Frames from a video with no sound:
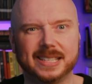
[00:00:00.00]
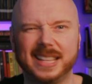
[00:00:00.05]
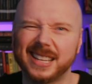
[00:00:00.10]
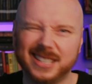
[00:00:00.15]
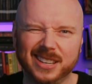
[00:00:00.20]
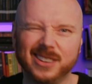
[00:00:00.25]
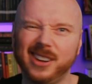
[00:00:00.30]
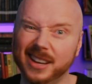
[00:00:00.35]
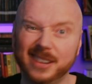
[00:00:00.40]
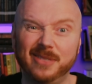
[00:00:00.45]

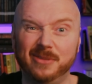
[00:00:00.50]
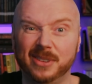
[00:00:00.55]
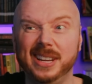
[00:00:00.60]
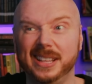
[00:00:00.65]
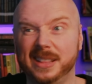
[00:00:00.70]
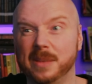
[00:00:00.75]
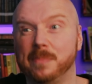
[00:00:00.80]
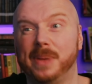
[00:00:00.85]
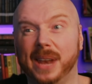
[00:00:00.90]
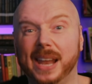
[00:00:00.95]
That's kind of really
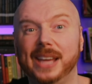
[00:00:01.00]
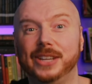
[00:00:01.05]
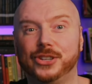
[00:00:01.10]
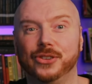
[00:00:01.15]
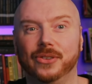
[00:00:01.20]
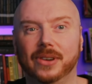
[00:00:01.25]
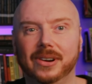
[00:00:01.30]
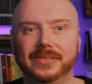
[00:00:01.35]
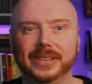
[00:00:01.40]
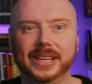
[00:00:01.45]
the
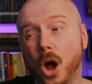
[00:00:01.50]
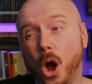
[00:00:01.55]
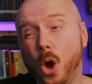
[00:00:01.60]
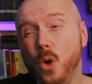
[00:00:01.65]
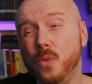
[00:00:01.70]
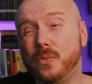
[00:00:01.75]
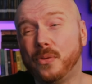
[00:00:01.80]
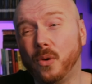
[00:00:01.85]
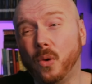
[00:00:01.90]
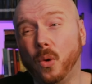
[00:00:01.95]
pleasure of it.
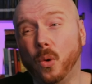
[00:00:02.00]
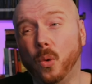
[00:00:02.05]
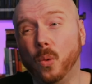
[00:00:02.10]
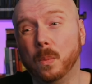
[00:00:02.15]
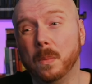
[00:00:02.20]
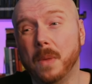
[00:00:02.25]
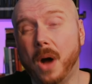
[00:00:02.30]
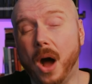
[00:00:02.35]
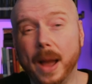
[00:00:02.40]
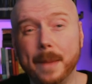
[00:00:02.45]

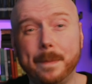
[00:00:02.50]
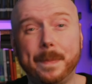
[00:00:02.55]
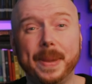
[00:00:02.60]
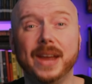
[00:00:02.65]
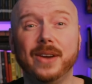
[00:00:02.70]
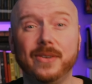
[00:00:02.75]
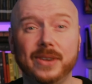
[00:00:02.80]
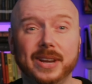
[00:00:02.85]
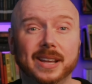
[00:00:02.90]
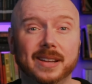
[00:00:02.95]
Overall,
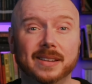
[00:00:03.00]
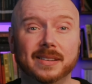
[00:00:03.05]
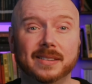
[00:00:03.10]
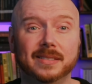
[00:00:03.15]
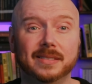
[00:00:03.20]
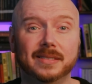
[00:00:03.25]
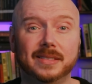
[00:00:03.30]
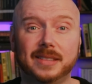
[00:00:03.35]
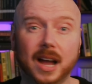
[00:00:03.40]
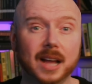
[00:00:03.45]

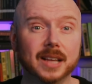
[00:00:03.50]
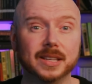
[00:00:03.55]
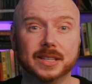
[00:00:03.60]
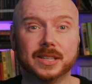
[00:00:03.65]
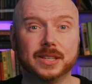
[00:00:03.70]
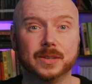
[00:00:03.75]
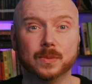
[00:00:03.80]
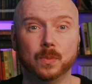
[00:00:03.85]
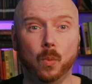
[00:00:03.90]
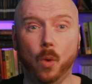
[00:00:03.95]
Hyperion
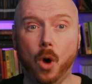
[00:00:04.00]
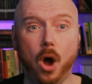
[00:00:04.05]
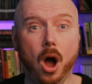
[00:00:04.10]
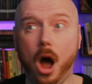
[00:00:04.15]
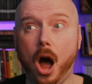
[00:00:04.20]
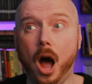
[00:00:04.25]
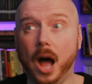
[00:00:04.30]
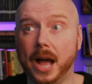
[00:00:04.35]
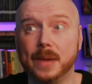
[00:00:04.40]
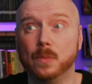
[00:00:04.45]
does what
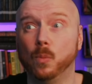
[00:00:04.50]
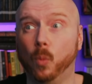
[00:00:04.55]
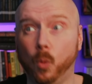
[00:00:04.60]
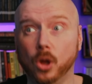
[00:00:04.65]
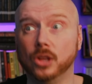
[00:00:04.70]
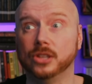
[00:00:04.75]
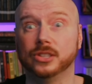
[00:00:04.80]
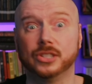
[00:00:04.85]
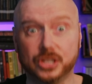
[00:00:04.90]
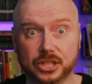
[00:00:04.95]
I
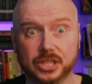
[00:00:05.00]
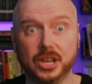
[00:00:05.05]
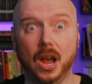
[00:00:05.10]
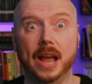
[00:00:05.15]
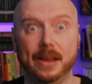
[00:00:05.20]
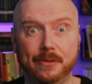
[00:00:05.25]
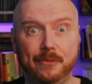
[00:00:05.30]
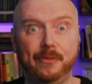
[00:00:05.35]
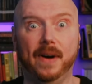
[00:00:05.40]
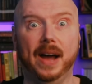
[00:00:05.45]
want
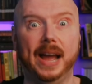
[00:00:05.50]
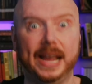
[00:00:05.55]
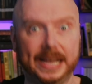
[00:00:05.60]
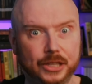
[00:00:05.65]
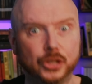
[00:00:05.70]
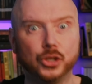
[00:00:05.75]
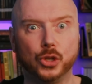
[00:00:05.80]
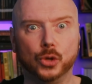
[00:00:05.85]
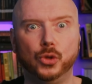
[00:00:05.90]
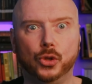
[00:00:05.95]
sci fi
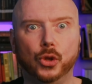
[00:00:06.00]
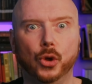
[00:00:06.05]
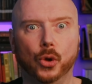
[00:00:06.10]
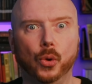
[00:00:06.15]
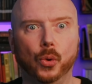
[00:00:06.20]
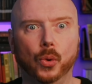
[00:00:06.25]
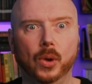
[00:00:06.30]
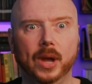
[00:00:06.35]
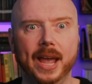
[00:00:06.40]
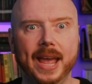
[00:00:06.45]
to
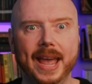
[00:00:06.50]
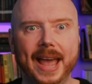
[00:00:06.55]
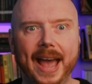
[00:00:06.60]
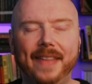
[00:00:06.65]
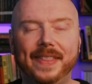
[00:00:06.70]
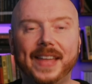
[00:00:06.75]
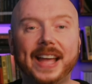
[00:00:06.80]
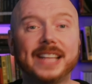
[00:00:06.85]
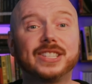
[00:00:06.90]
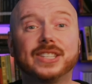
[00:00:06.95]
do,
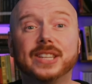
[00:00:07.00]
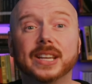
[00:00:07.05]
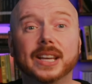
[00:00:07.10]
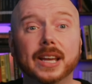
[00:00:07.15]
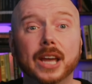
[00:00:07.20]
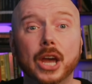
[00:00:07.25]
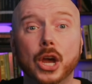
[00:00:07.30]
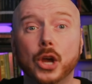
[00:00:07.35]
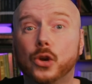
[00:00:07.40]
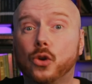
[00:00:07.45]
and that's
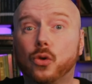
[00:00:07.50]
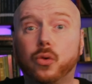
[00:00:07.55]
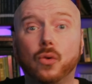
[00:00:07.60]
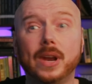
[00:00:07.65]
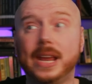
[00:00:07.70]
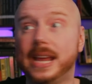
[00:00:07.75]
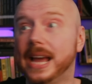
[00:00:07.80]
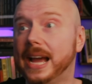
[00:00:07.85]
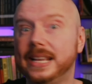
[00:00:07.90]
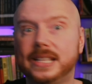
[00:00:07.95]
to
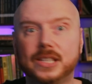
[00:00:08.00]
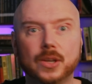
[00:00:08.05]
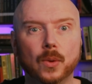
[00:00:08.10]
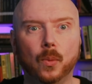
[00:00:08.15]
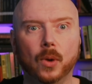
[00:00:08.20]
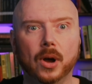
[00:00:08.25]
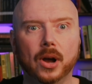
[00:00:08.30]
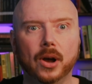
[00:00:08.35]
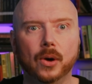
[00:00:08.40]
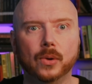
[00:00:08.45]
create a
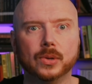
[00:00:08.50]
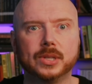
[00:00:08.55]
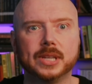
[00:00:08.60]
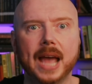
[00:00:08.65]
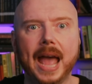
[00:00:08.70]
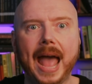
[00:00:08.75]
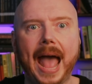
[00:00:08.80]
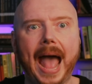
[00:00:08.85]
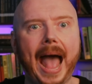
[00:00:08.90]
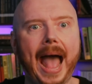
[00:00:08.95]
world
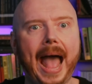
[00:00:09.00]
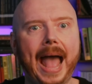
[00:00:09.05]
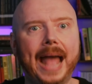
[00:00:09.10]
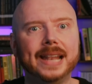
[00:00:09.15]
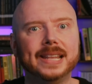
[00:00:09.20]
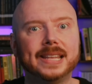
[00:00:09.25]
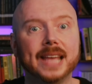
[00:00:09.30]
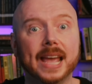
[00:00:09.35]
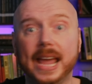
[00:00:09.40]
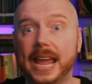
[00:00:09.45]

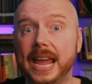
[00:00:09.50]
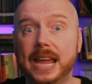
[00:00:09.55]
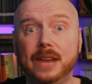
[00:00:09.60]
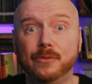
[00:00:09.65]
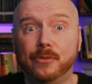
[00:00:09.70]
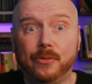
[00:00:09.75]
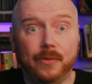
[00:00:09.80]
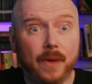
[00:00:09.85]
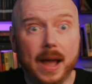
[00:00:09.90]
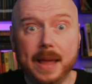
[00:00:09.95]
and
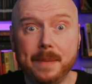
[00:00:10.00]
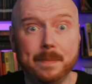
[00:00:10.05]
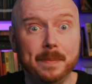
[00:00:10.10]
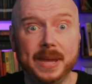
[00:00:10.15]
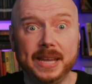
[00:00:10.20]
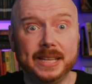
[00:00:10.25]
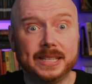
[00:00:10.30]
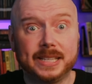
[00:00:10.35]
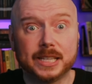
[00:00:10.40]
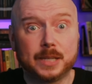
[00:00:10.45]
invite
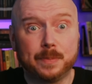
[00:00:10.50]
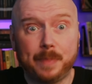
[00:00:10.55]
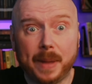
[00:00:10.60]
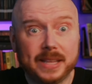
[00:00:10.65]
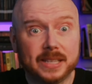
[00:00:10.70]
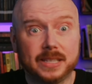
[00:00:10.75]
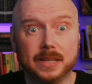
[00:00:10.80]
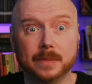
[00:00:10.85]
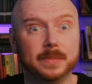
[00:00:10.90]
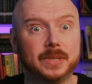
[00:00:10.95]
me to
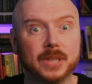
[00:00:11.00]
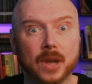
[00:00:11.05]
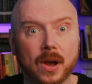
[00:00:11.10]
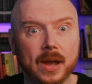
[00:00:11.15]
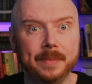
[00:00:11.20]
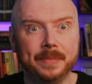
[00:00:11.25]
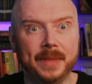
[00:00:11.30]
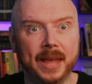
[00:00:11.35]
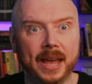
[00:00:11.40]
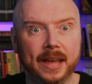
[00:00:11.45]
spend some
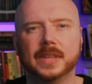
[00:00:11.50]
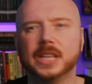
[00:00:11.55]
time there.